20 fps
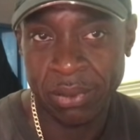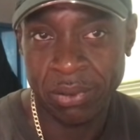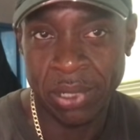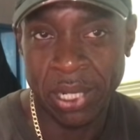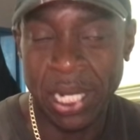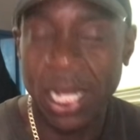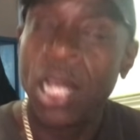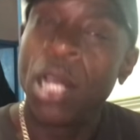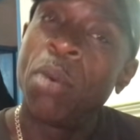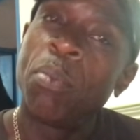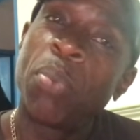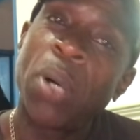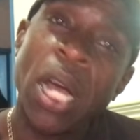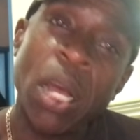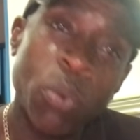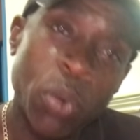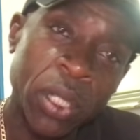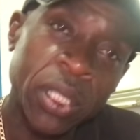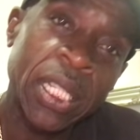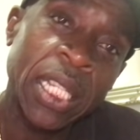right,
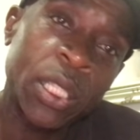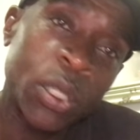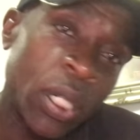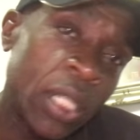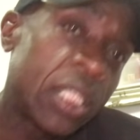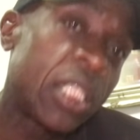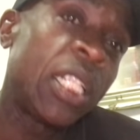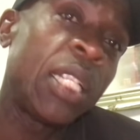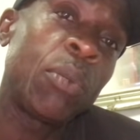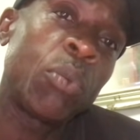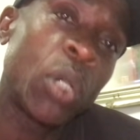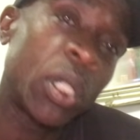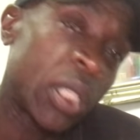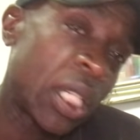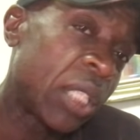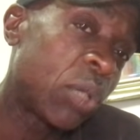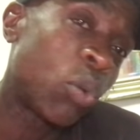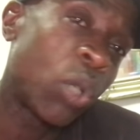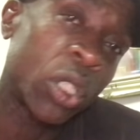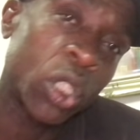by what they're doing to the
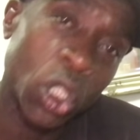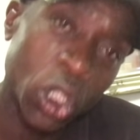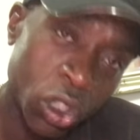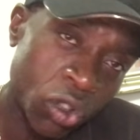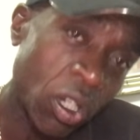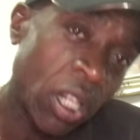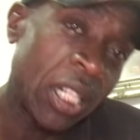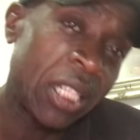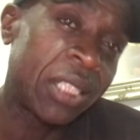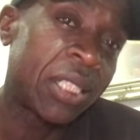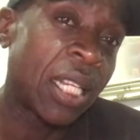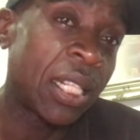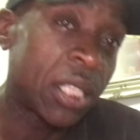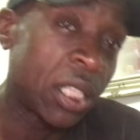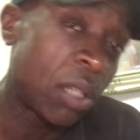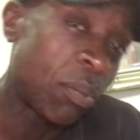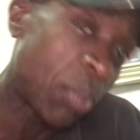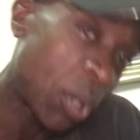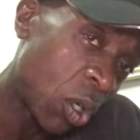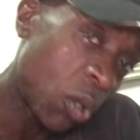what the Australians done
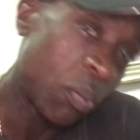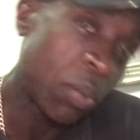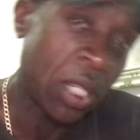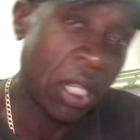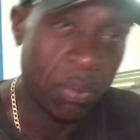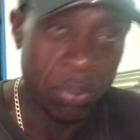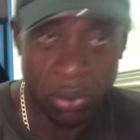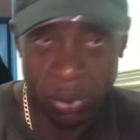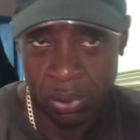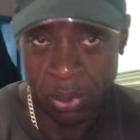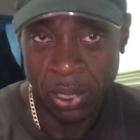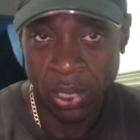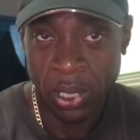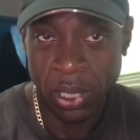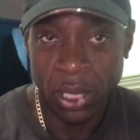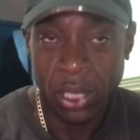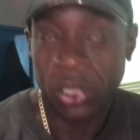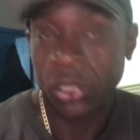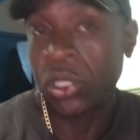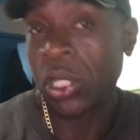to the boat people.
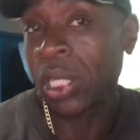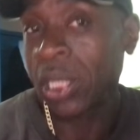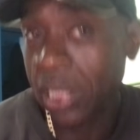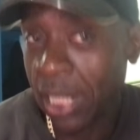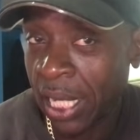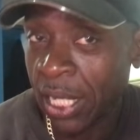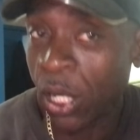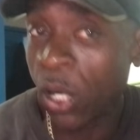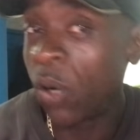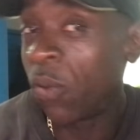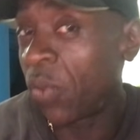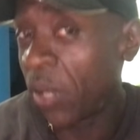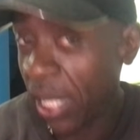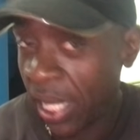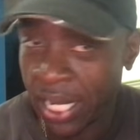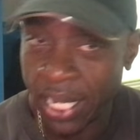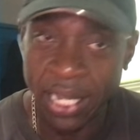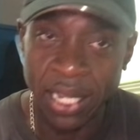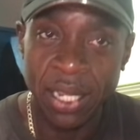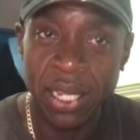Just like over
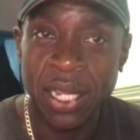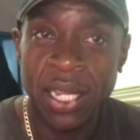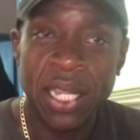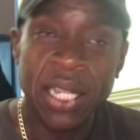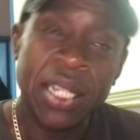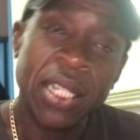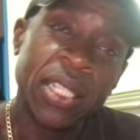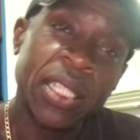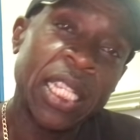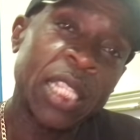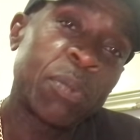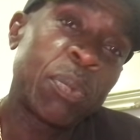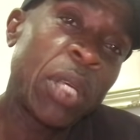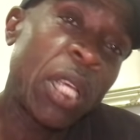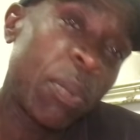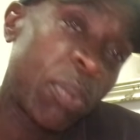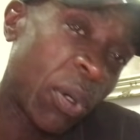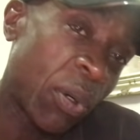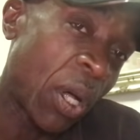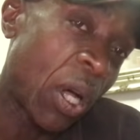here, there's
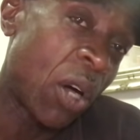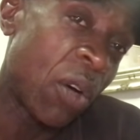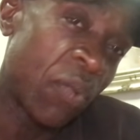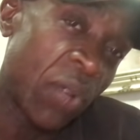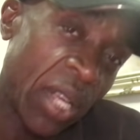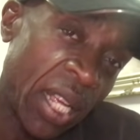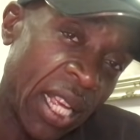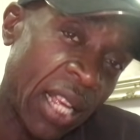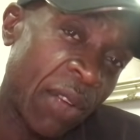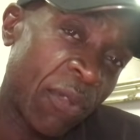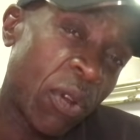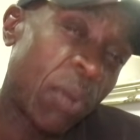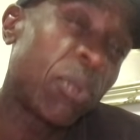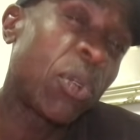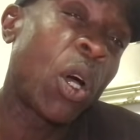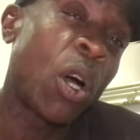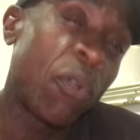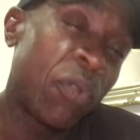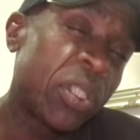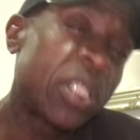people over here
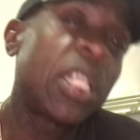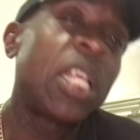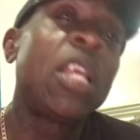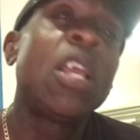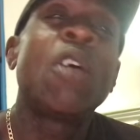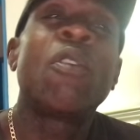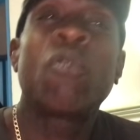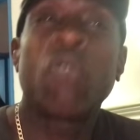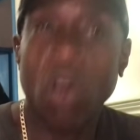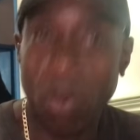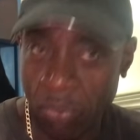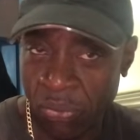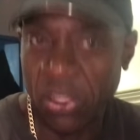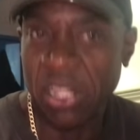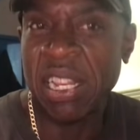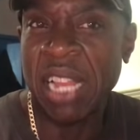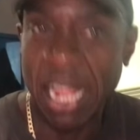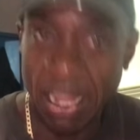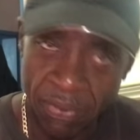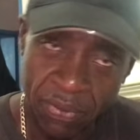from
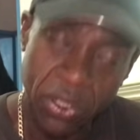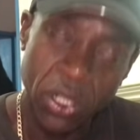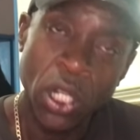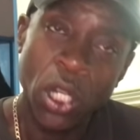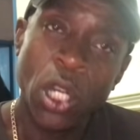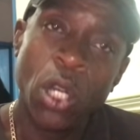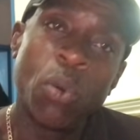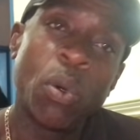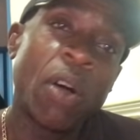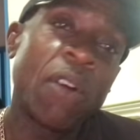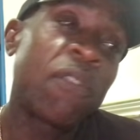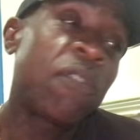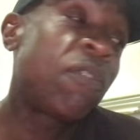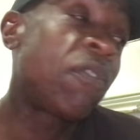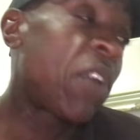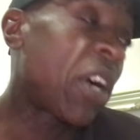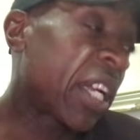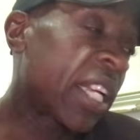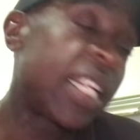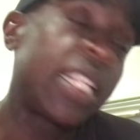the left who are
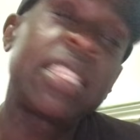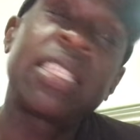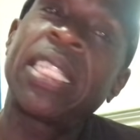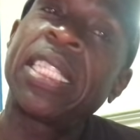fucking